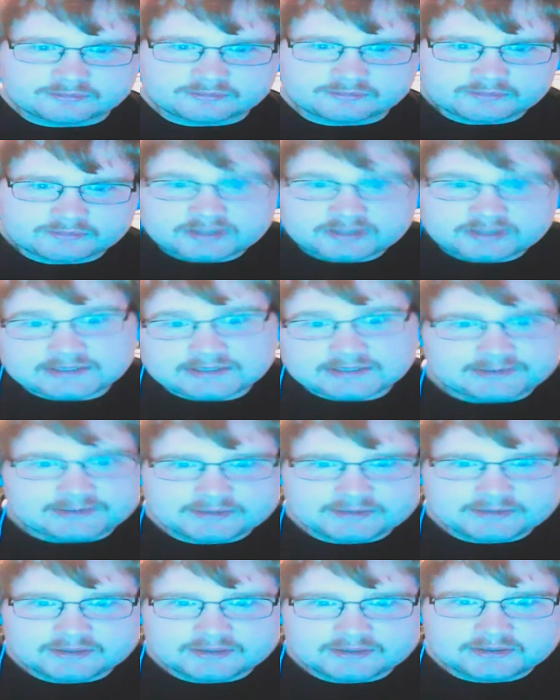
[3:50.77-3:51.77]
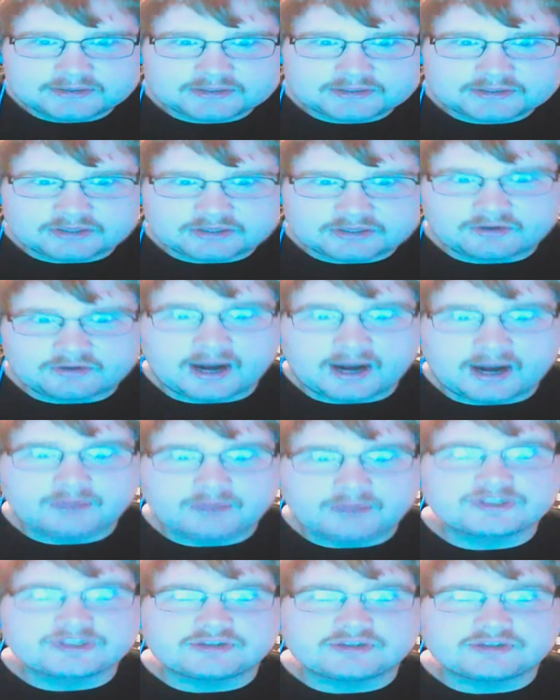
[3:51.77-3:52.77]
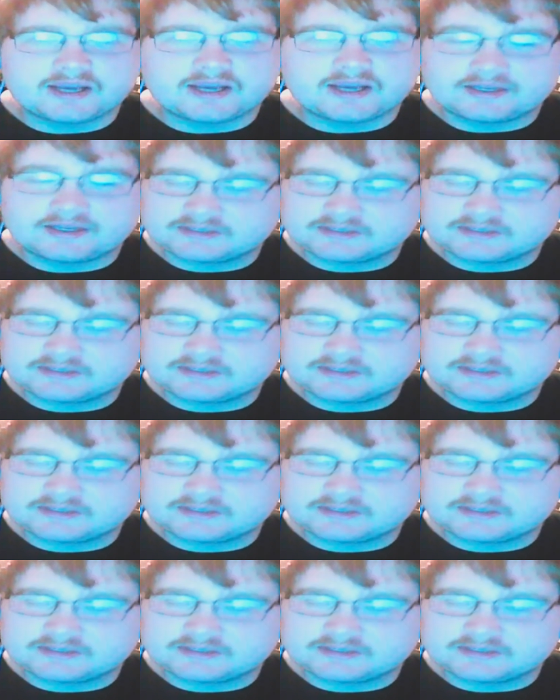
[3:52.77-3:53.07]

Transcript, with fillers: That's it. So I will see you guys.